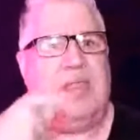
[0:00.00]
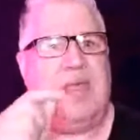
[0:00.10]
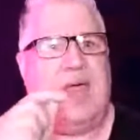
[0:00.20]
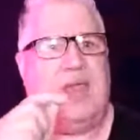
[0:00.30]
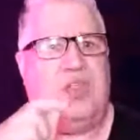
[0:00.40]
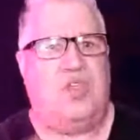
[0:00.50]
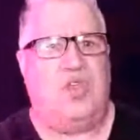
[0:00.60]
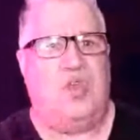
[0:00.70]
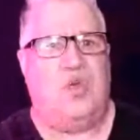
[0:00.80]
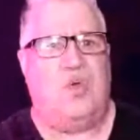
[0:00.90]
that
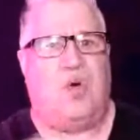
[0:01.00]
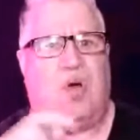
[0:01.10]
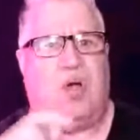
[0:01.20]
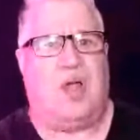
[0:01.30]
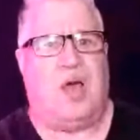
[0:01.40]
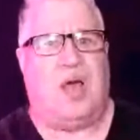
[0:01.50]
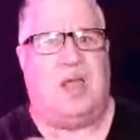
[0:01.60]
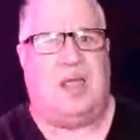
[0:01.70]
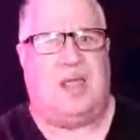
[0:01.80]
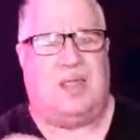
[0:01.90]
you are
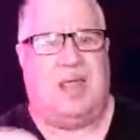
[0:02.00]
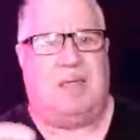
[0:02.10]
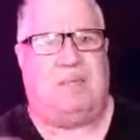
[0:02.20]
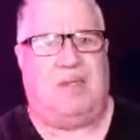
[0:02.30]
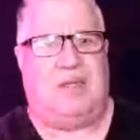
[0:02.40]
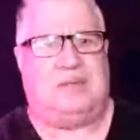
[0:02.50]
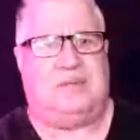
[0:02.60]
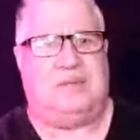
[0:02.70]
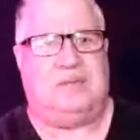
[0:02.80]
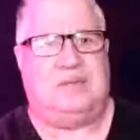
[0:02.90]
not in that
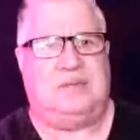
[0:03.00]
place.